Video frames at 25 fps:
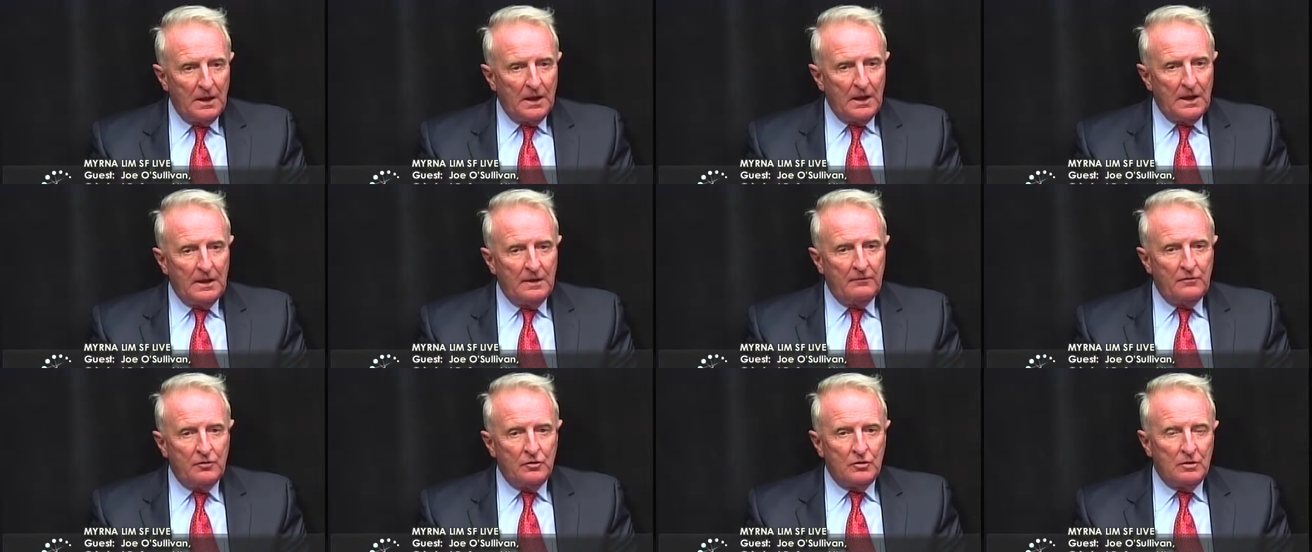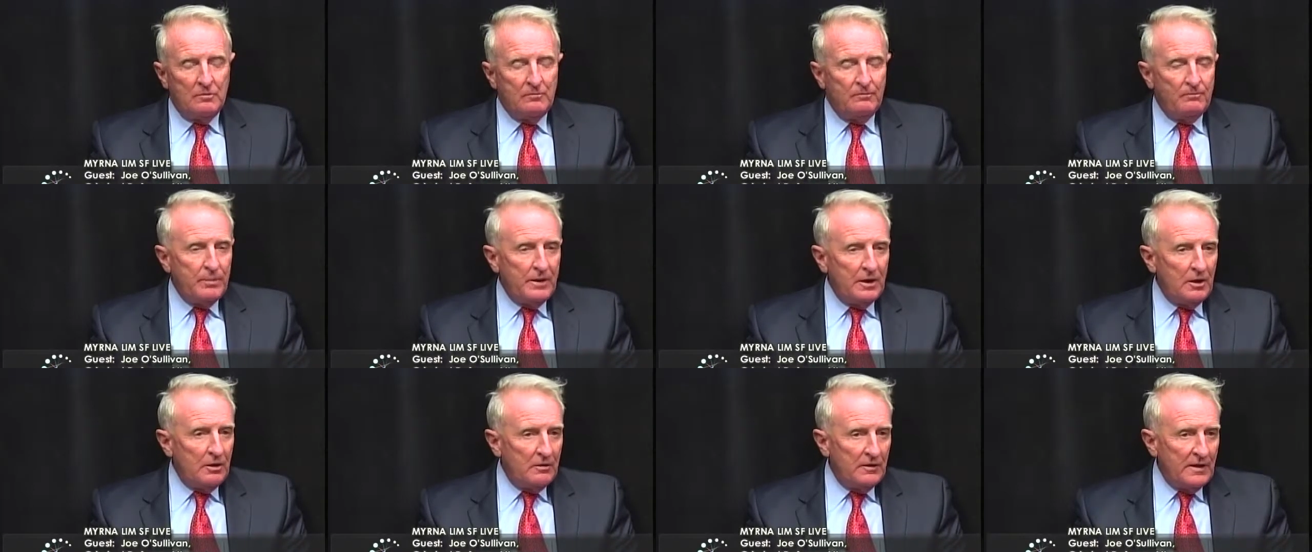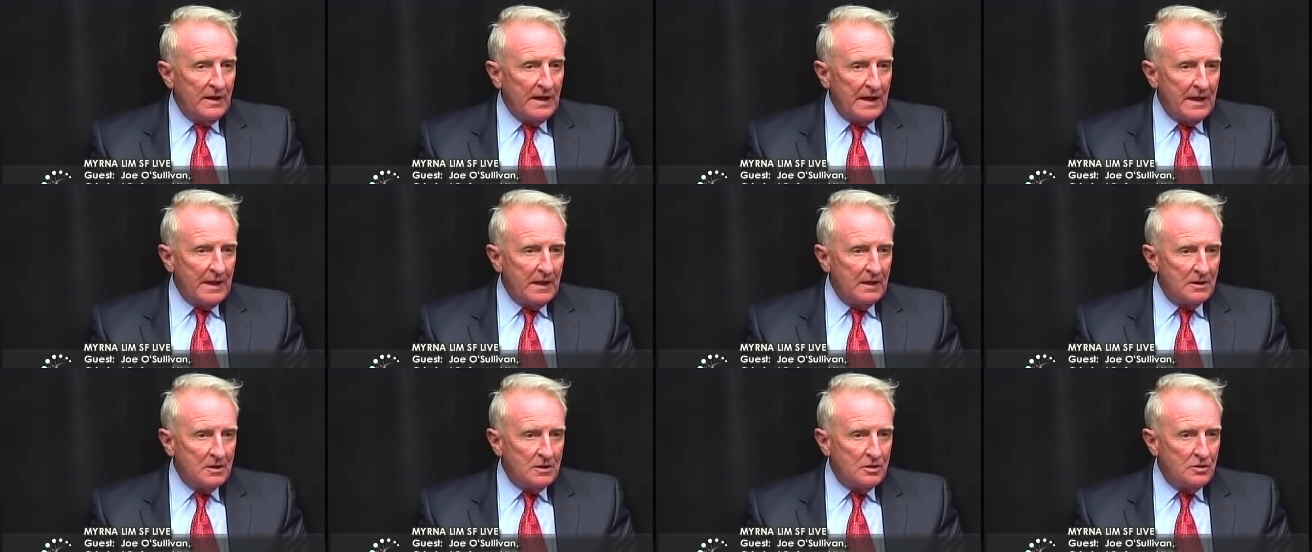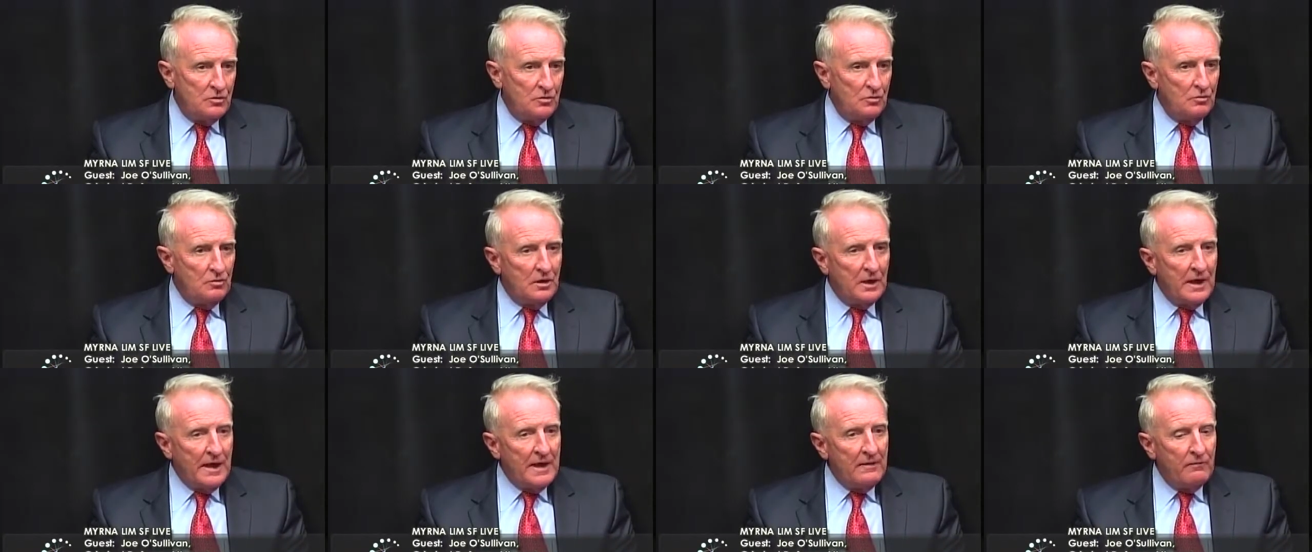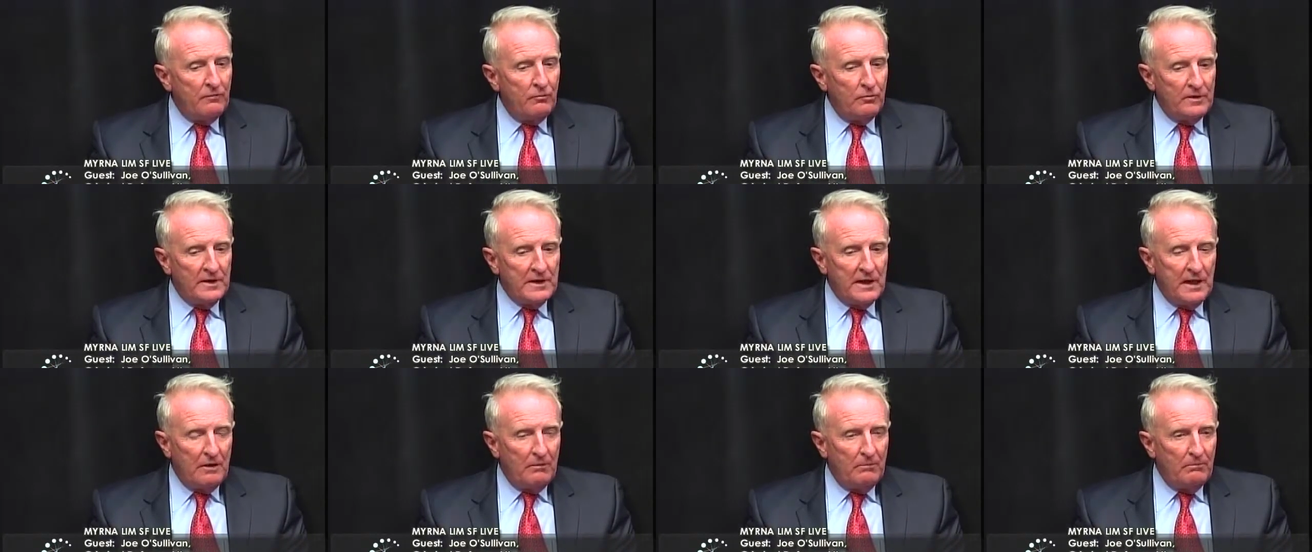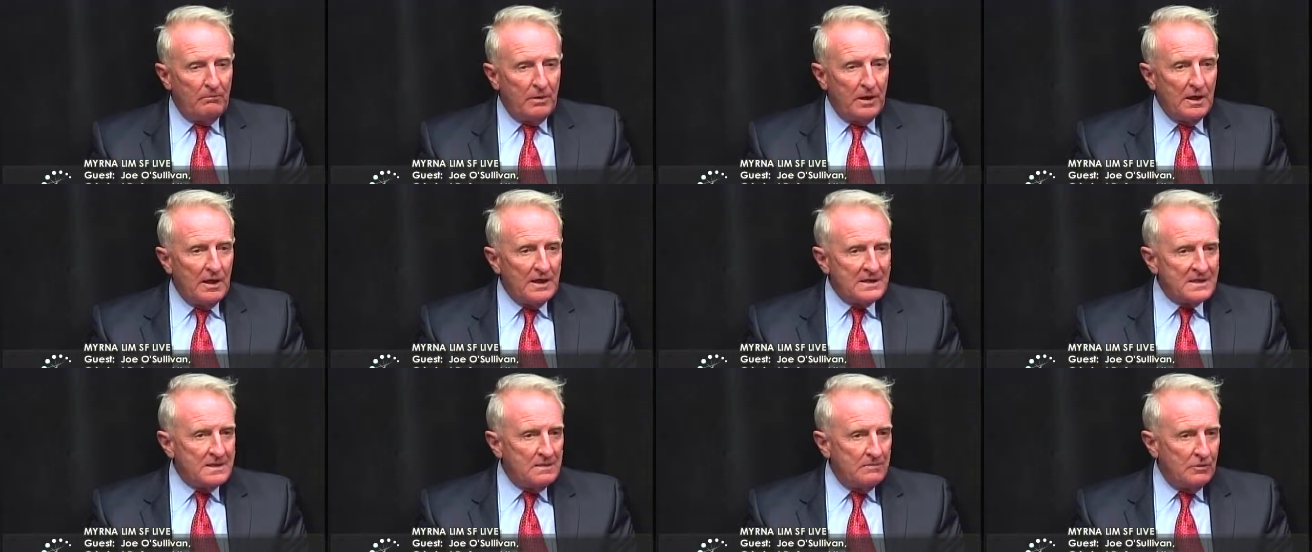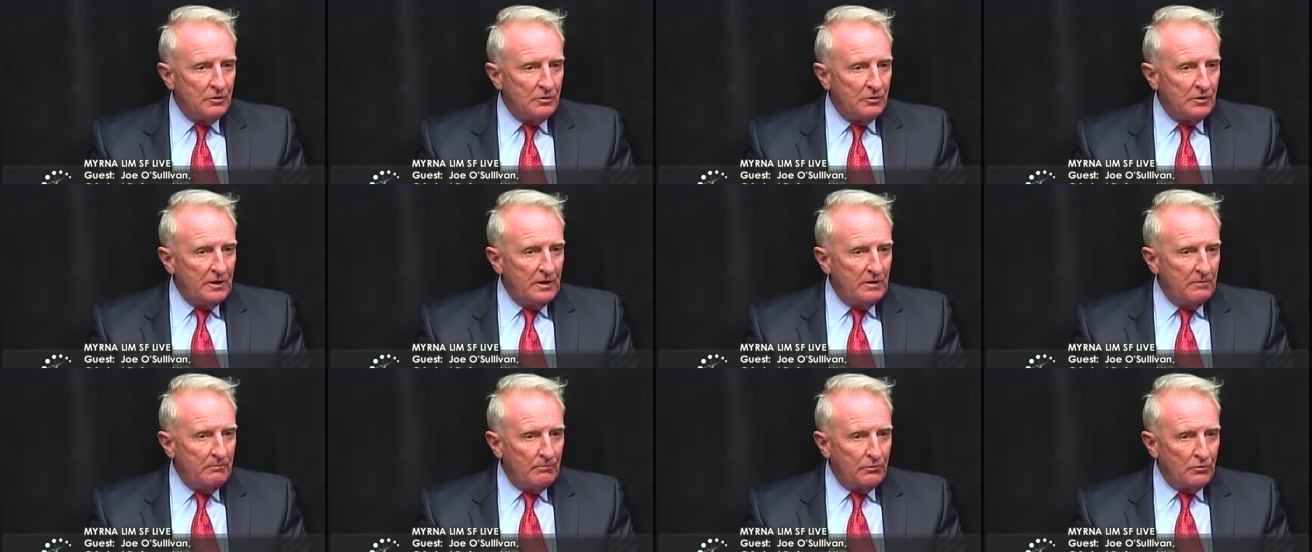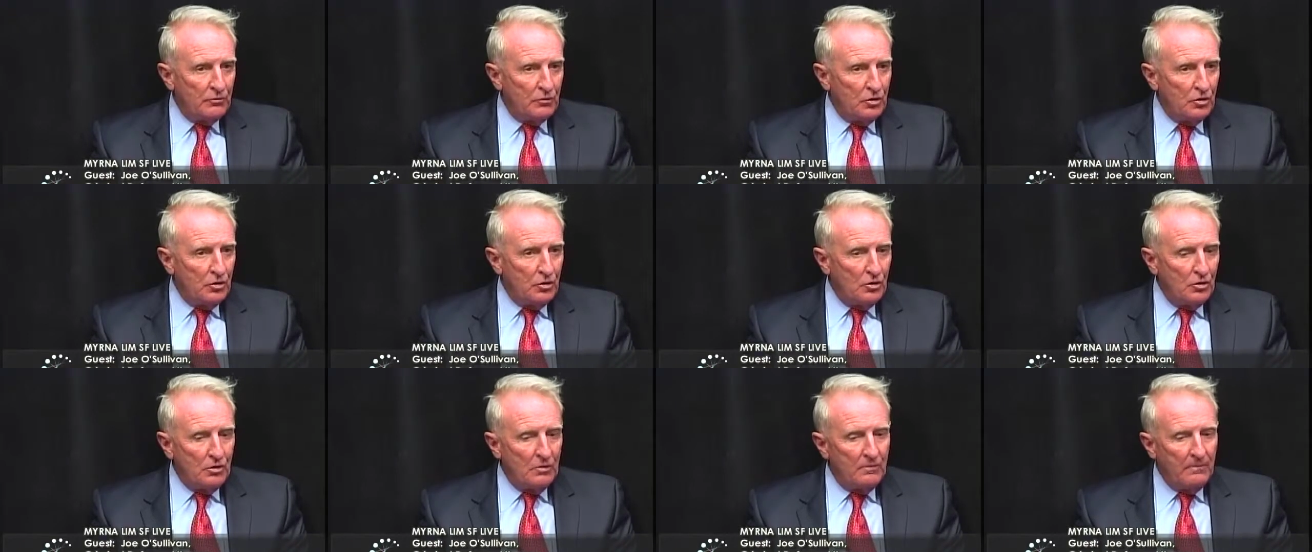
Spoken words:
And if you compare that to life without possibility of parole,